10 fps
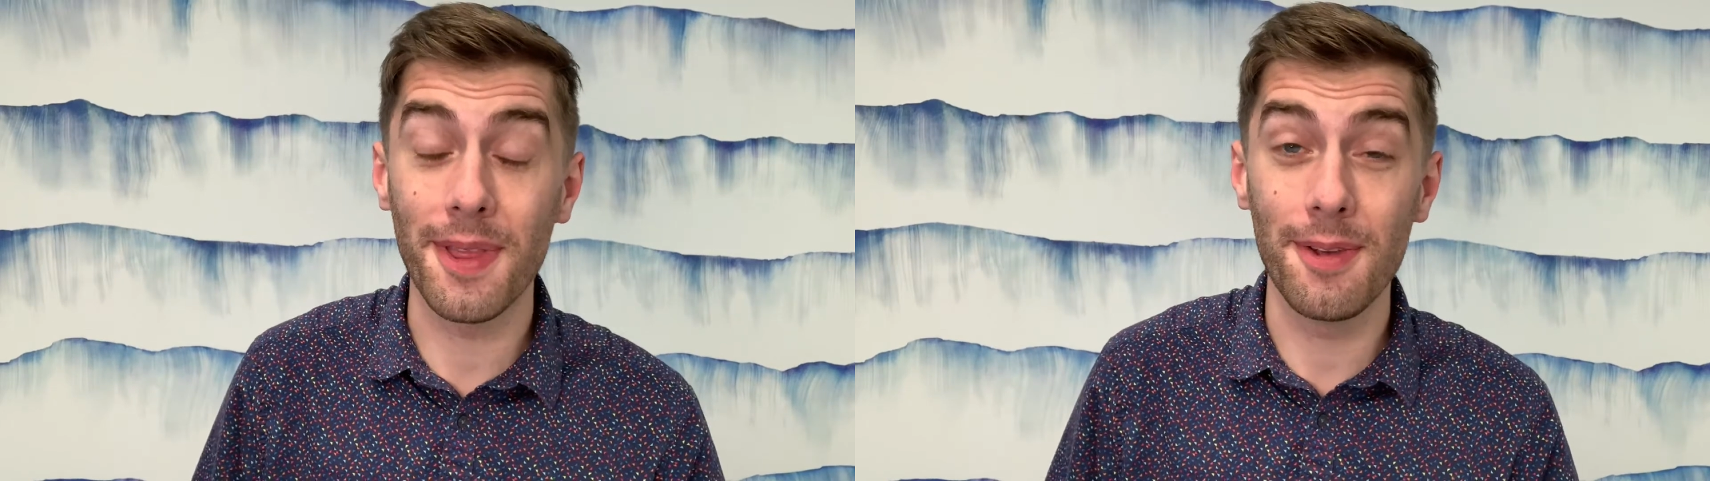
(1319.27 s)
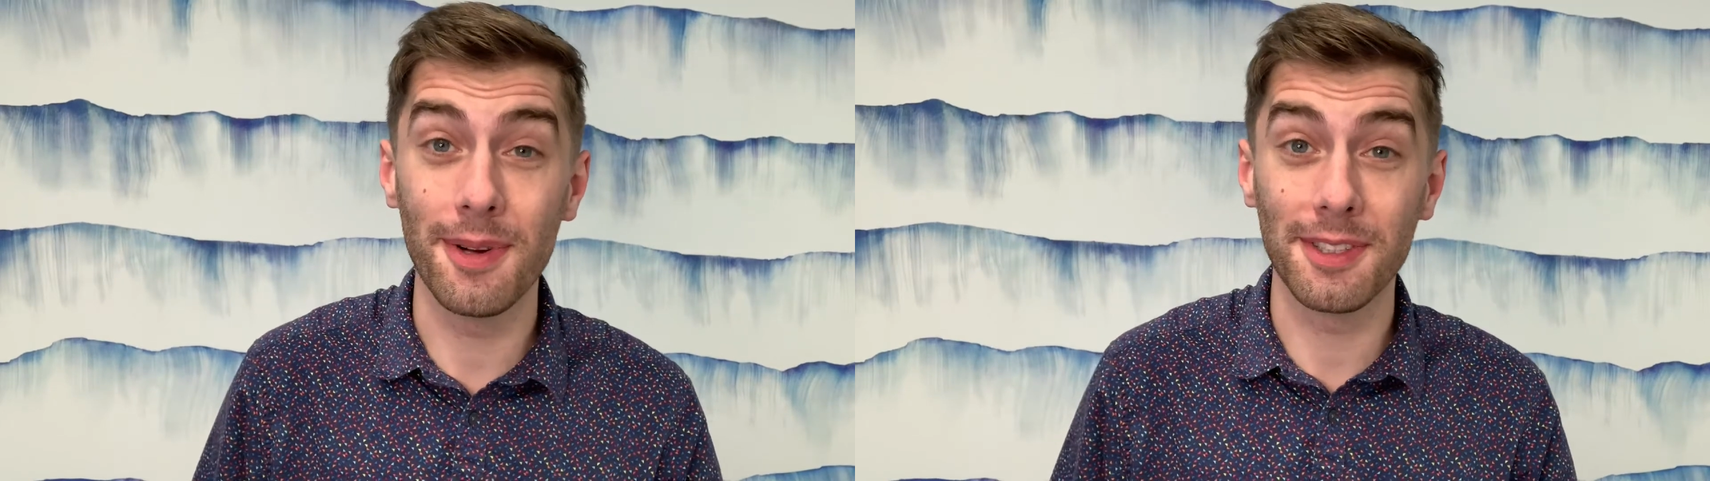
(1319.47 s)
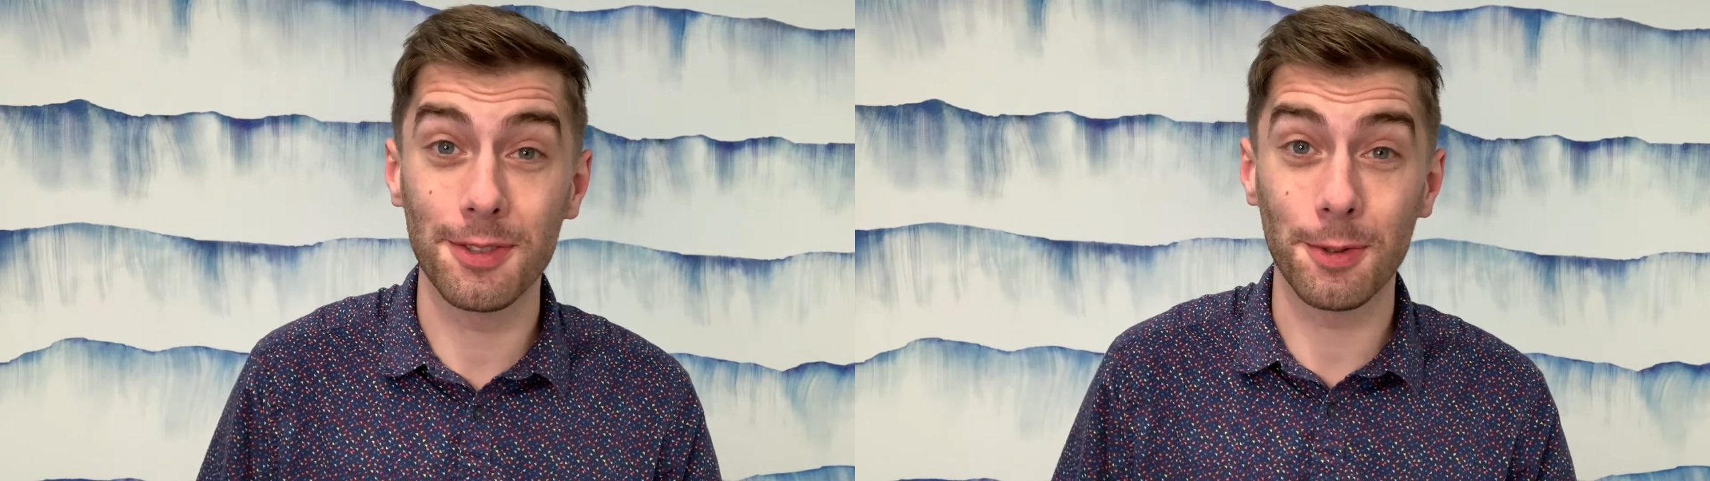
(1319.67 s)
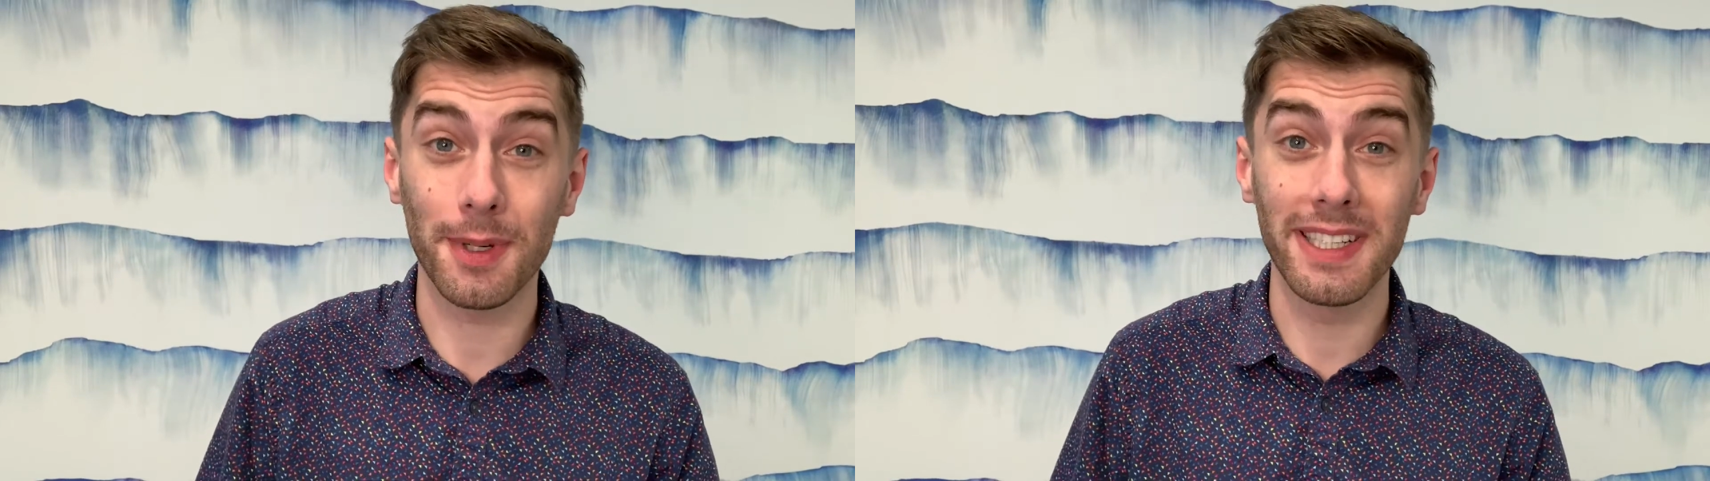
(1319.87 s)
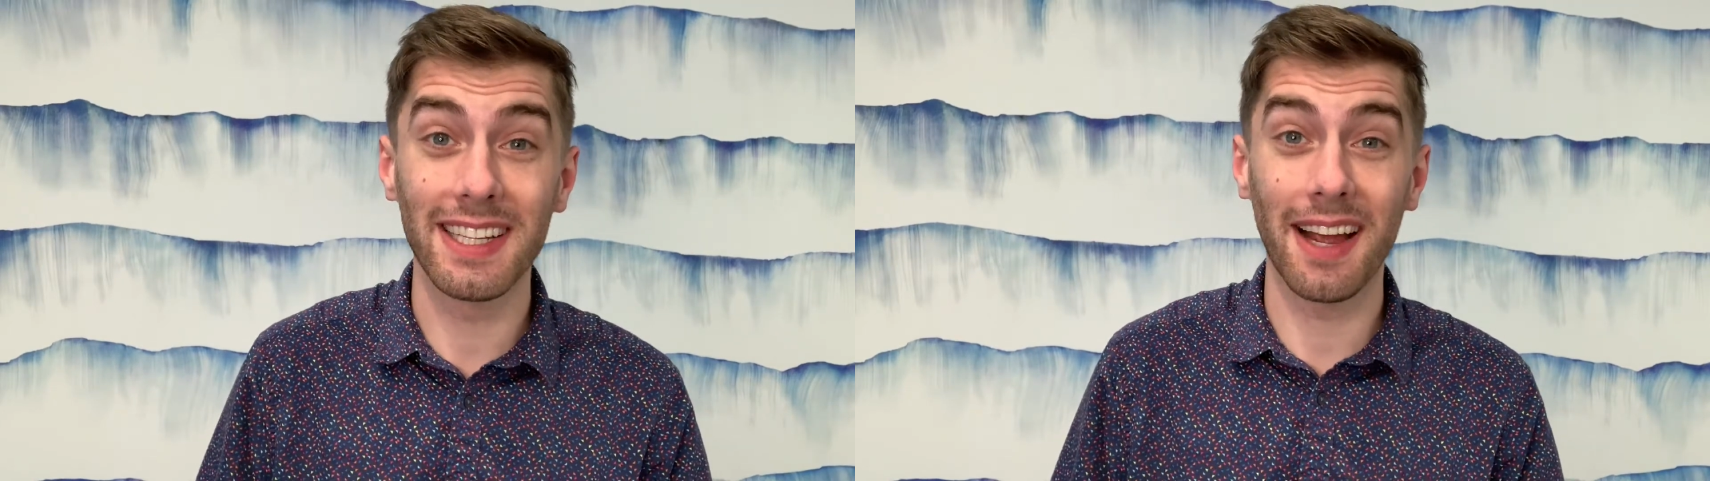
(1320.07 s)
you in
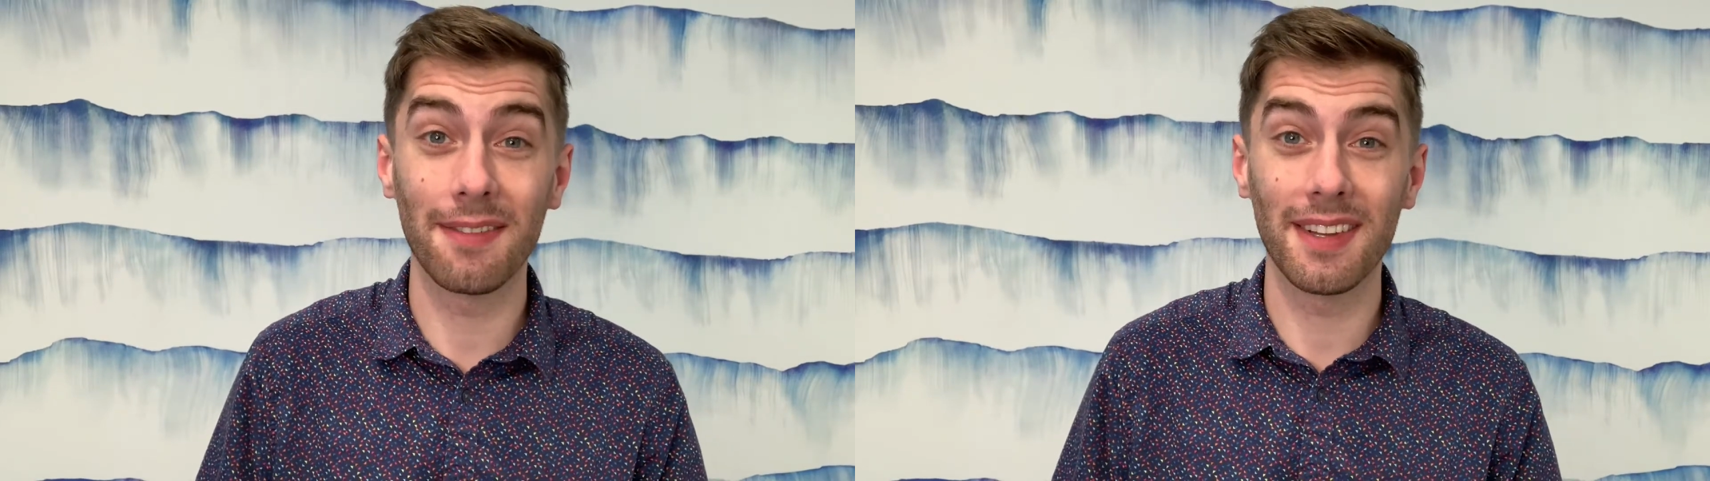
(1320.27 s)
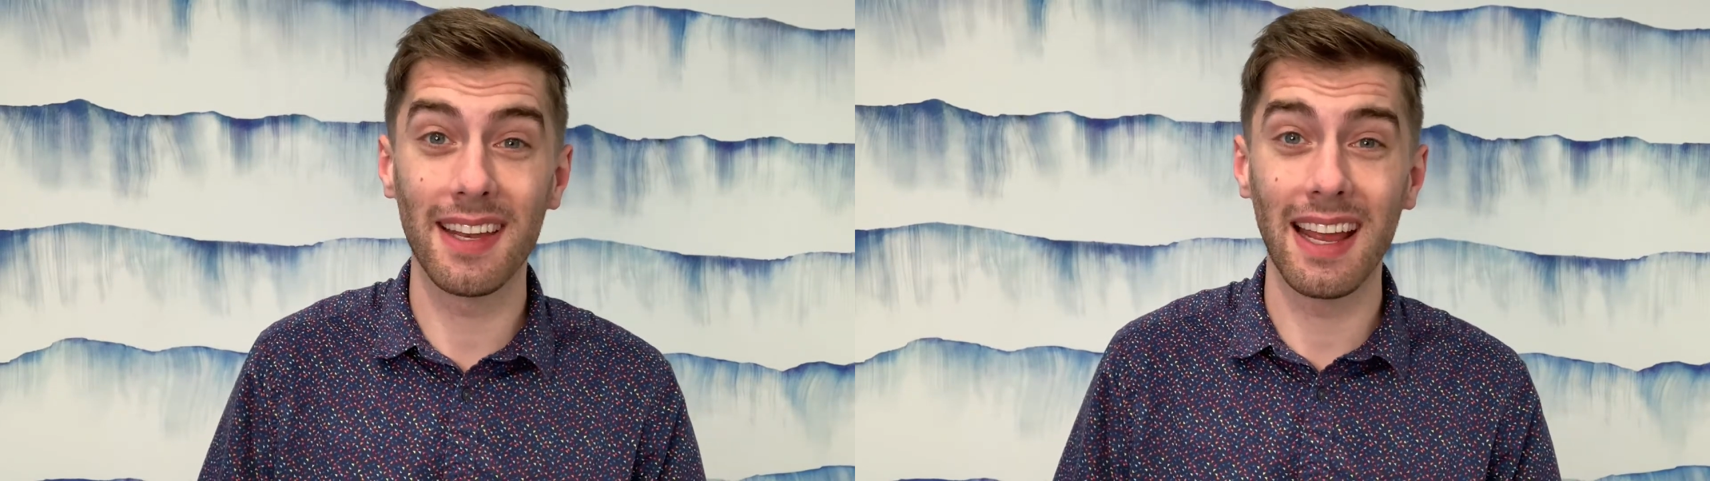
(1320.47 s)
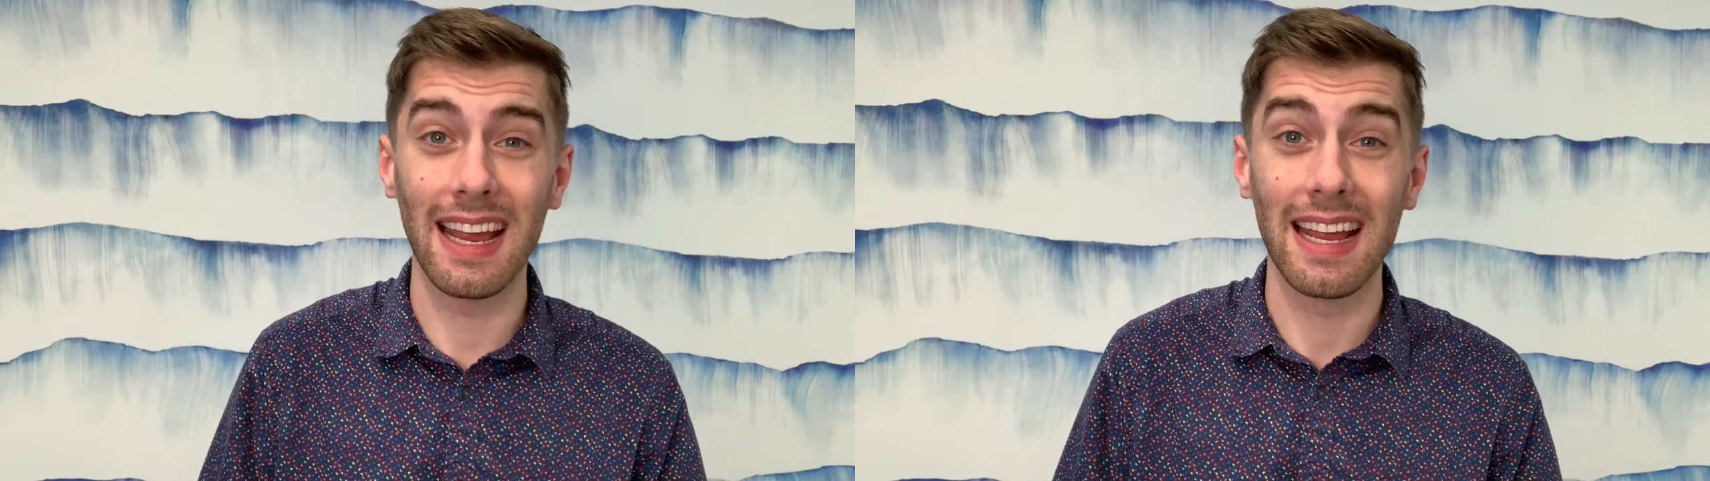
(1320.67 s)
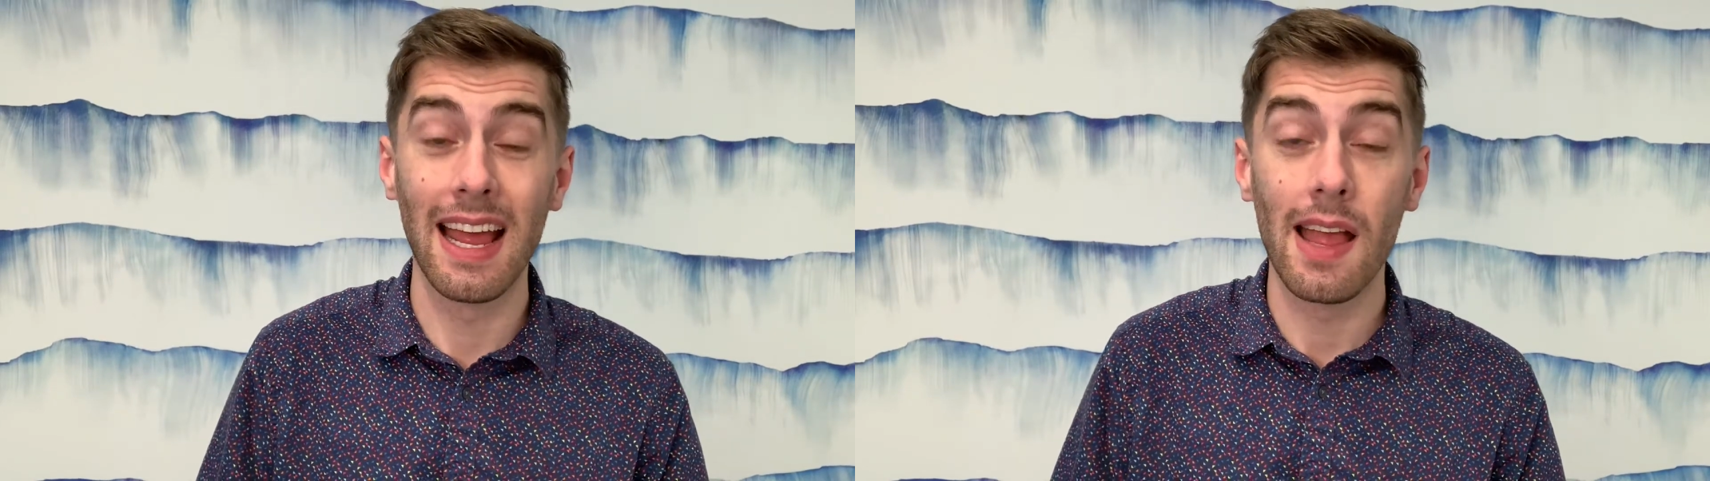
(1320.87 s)
story time today.